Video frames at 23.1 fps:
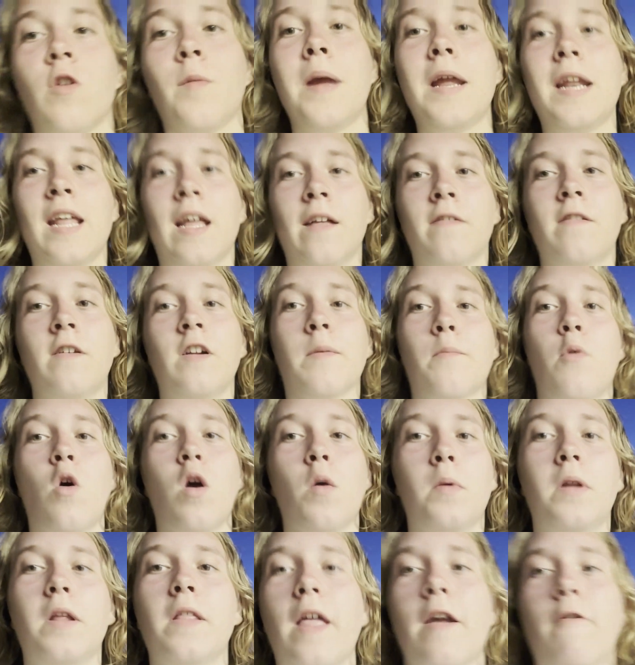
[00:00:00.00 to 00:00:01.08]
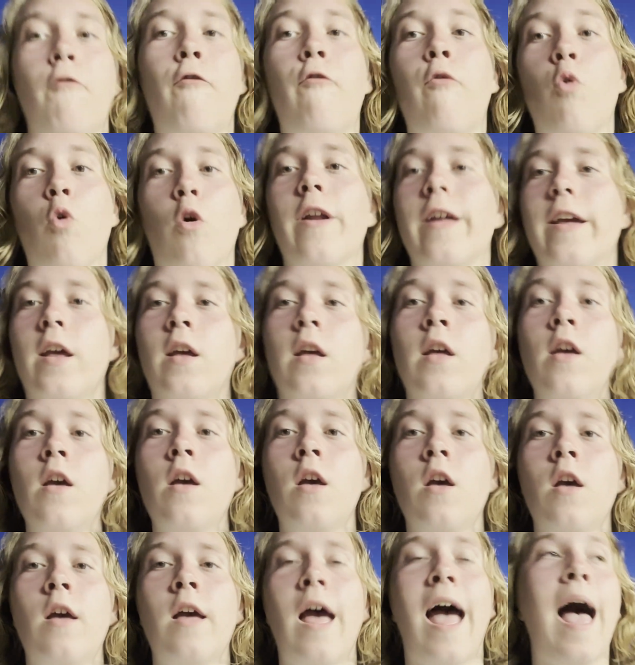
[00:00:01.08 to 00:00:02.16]
Mania at Cedar Point. We did like 40.
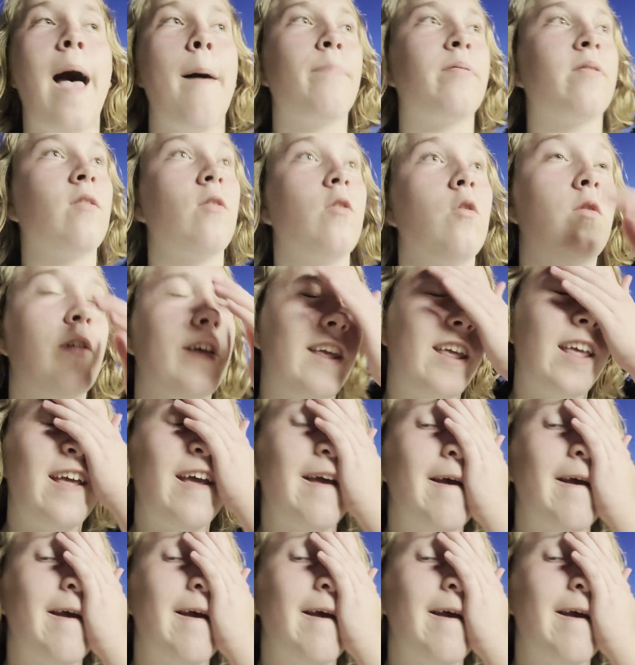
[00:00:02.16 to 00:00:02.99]
Absolutely.